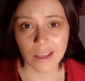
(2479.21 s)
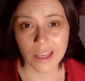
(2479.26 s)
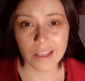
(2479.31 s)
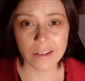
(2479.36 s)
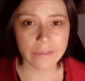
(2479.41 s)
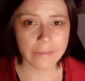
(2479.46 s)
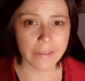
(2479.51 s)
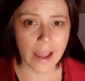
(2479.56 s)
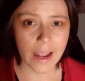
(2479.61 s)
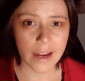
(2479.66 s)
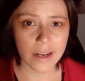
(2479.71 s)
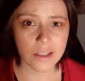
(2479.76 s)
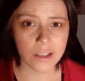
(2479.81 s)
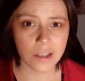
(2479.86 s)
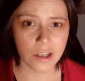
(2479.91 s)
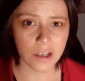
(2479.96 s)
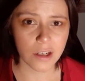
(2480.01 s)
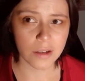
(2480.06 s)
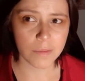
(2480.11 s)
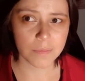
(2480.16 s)
In fact,
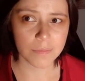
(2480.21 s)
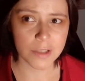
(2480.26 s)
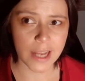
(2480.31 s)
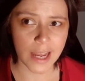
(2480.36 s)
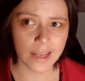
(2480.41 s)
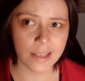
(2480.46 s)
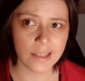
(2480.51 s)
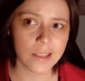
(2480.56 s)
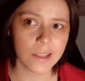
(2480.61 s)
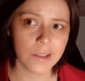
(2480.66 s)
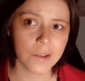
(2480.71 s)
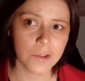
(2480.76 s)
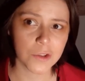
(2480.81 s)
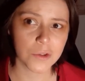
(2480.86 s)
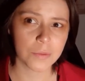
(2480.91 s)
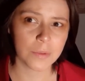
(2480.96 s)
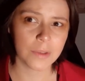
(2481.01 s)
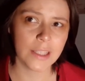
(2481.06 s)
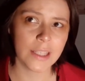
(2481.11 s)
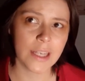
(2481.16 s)
her tech
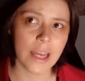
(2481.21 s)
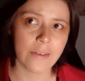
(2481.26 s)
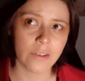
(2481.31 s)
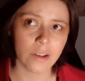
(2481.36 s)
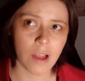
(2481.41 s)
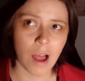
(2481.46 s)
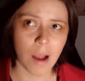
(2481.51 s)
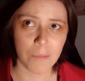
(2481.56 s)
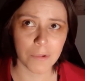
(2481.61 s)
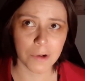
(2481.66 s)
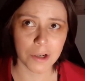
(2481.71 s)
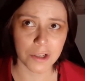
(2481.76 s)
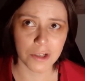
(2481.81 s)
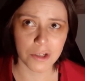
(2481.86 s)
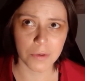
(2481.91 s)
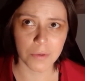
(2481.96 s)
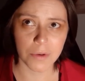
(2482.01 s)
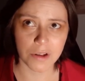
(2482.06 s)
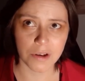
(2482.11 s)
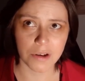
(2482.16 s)
skills really have a lot more to
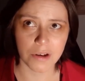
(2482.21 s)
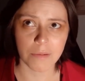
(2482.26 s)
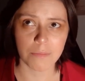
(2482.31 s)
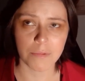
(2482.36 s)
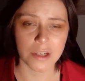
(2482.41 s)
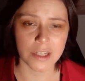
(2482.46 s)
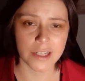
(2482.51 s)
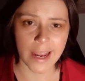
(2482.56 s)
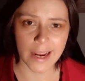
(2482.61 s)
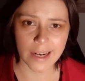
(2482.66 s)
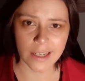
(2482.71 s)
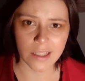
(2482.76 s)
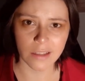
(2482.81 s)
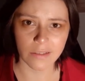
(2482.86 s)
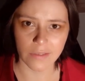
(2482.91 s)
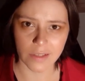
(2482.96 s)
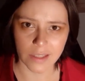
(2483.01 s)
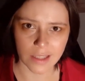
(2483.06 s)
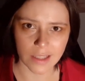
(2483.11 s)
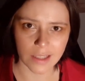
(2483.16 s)
do with her
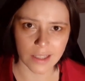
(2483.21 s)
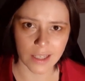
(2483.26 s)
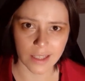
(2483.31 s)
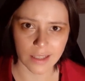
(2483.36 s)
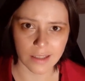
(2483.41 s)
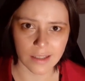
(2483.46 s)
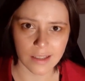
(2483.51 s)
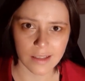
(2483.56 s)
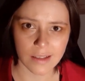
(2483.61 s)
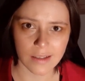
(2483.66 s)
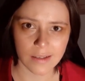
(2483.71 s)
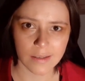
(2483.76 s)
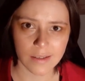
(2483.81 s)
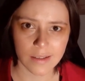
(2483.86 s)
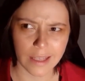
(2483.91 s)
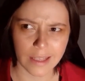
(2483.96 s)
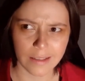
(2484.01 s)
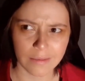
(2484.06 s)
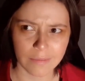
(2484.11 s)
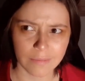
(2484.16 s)
protective instincts
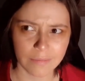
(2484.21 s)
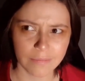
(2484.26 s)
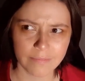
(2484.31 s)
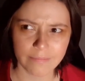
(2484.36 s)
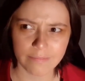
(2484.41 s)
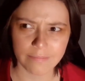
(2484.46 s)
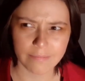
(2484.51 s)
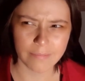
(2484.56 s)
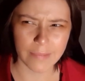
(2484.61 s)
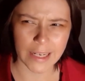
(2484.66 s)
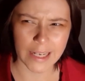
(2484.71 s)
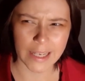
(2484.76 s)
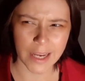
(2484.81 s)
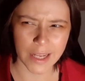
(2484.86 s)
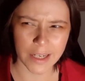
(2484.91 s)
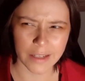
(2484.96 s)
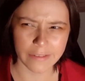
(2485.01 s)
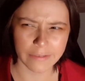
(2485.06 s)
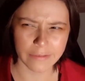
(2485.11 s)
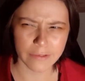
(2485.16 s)
than any
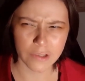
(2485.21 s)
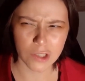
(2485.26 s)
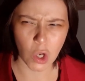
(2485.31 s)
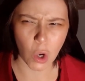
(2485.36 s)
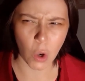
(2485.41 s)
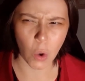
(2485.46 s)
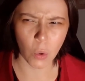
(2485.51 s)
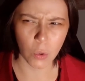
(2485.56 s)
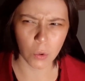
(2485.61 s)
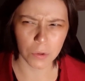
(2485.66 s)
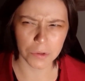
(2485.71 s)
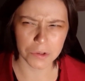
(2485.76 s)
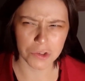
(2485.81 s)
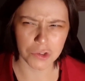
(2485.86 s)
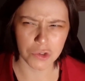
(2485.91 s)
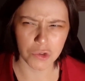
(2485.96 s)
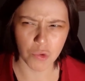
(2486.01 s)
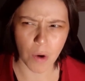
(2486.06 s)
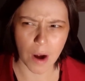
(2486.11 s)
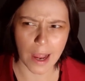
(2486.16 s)
kind of
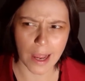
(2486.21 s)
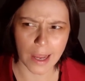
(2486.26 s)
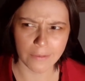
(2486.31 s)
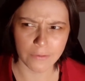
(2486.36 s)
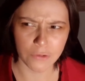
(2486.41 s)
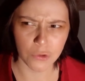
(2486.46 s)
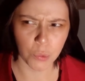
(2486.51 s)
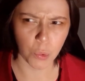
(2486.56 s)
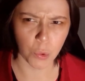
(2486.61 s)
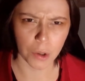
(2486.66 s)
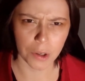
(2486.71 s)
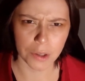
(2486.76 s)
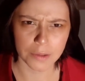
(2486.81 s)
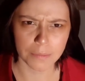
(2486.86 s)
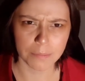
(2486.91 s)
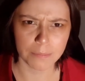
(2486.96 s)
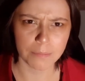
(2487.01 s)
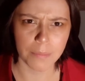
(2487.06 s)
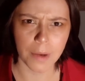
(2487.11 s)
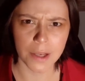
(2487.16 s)
cold drive
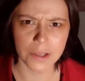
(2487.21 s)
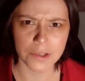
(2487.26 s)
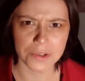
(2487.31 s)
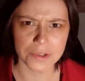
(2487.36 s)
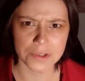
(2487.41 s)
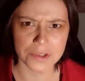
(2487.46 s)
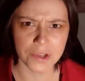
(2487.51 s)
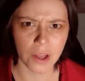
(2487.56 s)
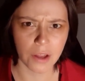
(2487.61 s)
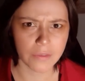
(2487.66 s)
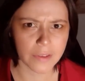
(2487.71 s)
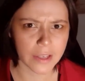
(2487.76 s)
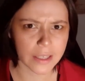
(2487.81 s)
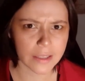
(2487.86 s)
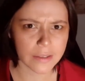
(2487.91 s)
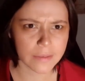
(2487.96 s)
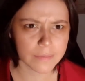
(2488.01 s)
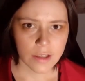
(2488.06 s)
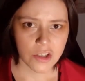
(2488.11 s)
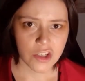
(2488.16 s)
toward puzzle
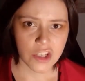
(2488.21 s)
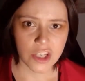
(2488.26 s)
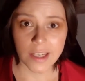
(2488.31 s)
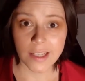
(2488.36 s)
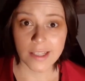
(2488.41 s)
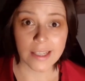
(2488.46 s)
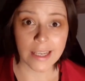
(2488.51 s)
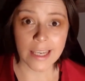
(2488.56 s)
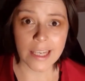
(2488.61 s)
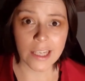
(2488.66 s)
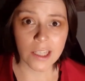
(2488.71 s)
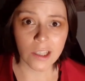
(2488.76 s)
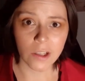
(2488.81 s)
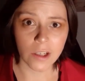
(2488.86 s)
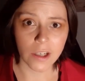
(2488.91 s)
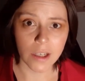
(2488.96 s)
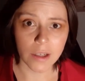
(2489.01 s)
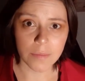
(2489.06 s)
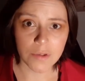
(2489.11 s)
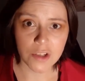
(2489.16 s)
solving. She's a
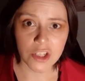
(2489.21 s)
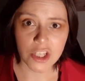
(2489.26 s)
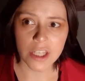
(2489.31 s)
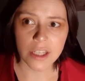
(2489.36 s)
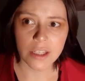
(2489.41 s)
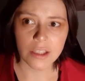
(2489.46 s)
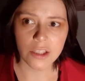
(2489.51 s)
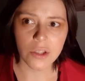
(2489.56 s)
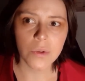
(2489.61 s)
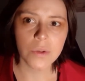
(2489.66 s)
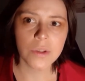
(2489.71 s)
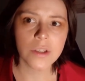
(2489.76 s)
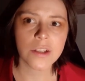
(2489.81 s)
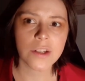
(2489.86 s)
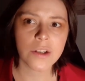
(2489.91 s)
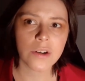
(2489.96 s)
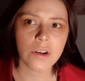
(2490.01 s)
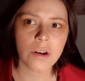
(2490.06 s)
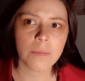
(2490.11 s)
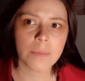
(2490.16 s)
healer. She uses
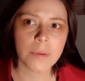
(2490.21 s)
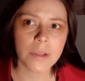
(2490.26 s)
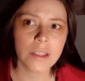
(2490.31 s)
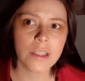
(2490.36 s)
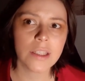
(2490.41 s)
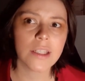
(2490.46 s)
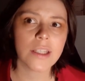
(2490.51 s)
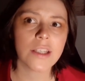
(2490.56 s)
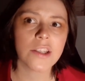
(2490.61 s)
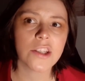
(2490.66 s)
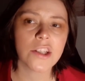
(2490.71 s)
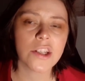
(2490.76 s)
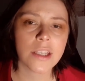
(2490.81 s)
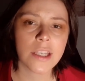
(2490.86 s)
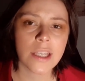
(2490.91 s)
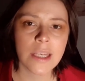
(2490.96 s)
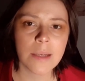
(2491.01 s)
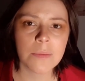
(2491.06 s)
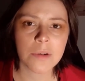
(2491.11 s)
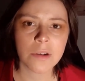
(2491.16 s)
her abilities to
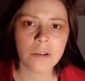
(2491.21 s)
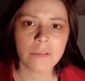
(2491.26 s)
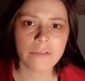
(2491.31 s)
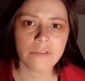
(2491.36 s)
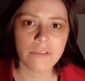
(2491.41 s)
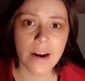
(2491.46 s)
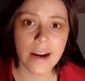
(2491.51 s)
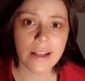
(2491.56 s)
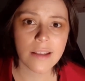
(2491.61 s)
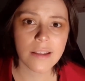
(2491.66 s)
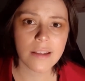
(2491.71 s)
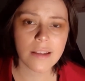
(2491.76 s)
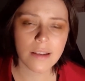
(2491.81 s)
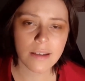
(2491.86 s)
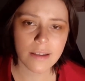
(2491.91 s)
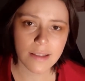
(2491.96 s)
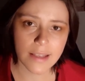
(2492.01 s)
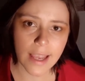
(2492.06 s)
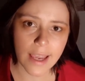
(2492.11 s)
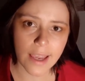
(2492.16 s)
keep her
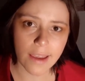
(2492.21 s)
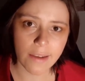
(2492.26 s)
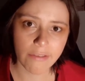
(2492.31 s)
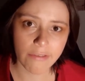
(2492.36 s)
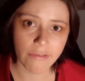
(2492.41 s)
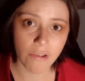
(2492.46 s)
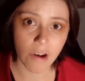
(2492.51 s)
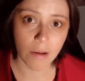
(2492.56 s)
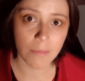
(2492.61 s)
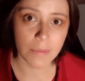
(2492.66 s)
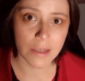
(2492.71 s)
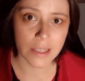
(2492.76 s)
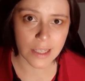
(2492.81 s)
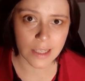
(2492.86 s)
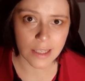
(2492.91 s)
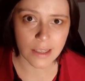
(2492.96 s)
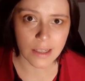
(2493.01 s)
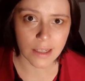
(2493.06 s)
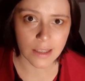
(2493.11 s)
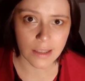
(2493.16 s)
friends safe from a
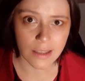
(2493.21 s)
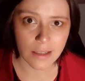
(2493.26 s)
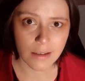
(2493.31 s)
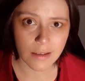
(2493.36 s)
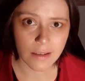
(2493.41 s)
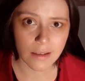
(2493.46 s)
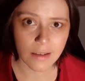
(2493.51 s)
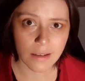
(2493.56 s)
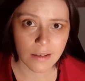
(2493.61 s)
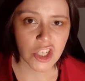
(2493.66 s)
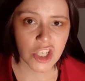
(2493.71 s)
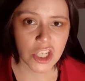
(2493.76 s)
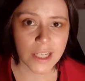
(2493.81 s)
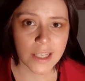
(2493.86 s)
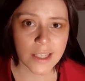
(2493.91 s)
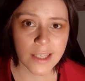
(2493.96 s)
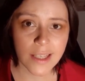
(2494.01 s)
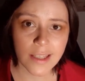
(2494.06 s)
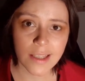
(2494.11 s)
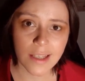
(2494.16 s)
distance. She
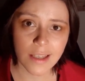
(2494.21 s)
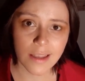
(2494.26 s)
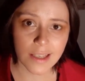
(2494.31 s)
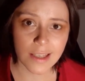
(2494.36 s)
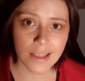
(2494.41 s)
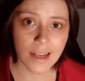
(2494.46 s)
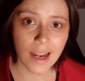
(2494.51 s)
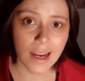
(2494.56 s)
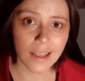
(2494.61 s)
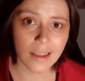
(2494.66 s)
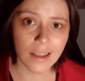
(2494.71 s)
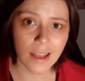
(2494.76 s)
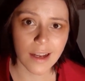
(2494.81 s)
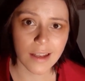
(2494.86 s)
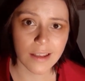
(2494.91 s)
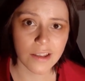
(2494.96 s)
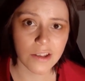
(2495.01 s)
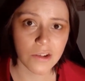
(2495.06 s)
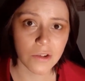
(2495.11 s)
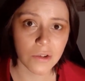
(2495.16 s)
sits on the
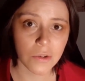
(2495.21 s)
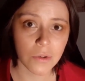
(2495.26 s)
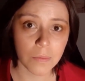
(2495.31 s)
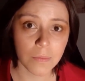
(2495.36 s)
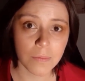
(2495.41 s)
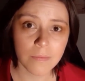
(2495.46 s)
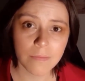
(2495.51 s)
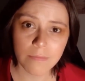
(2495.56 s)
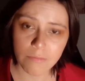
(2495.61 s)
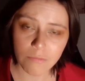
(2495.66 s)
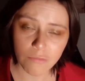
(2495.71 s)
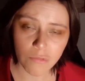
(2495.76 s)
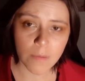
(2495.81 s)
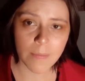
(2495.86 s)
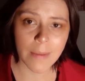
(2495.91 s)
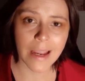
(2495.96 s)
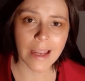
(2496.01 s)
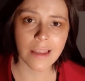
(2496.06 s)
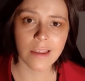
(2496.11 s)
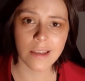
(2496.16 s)
sidelines to
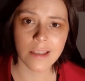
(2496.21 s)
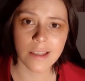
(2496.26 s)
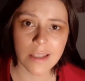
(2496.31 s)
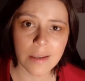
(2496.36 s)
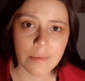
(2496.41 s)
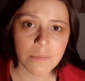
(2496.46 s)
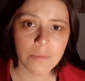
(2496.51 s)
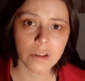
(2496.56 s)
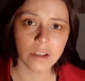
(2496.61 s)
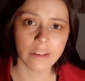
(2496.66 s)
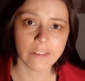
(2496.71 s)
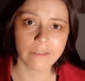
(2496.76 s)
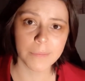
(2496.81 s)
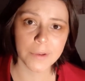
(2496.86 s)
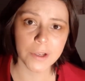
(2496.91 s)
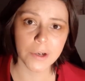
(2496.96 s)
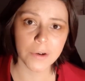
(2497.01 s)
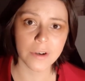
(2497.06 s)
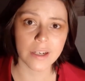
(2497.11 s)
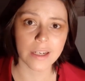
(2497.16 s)
remain the symbol of
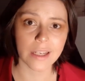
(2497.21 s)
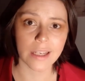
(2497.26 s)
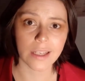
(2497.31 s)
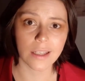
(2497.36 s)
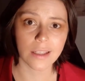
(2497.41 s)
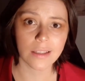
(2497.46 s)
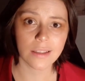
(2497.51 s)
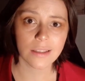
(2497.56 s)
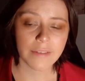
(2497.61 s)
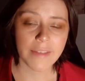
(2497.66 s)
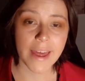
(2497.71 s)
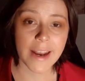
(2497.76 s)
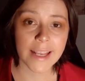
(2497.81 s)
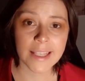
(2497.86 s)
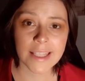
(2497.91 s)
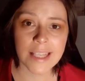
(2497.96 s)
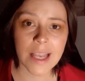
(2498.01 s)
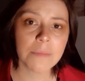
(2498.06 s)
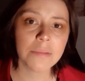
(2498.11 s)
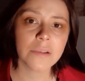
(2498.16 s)
purity that
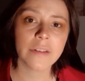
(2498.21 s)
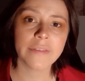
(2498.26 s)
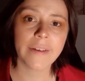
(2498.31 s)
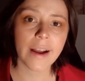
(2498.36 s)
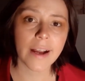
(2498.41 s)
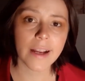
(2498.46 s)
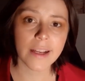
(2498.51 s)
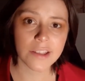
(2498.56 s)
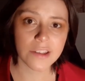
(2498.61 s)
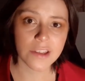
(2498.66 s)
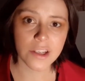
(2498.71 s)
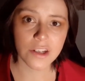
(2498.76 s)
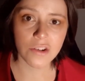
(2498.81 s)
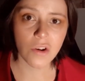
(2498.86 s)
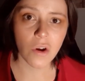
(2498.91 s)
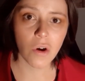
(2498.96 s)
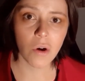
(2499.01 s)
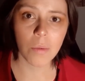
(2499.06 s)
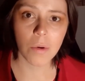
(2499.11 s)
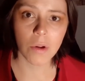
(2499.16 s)
exemplifies the
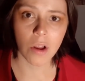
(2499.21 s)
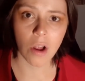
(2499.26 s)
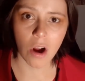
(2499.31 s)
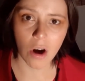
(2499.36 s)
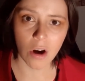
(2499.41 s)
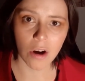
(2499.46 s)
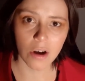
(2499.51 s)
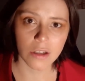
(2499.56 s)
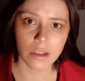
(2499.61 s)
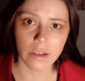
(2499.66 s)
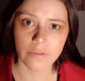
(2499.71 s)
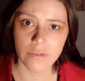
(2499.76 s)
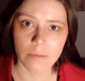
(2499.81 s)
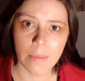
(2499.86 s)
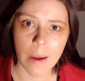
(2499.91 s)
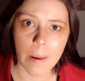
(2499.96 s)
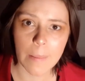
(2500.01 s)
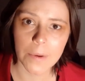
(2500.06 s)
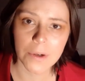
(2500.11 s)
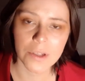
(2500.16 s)
noble heart of the
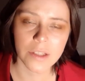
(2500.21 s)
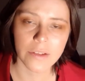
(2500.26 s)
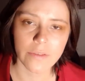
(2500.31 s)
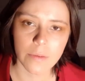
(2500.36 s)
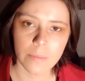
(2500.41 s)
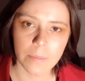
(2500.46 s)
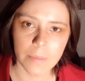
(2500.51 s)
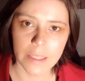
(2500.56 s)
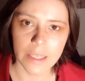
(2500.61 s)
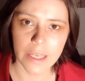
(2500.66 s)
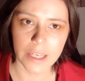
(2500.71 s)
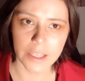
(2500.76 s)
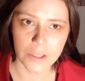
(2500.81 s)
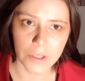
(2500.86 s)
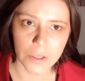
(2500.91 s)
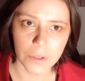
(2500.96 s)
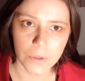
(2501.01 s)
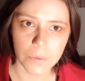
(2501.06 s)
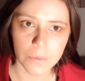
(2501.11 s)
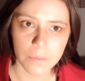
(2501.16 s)
members of the B A
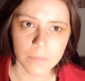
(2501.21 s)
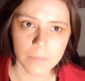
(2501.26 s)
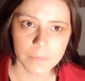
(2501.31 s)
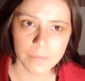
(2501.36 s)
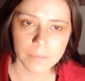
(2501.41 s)
U.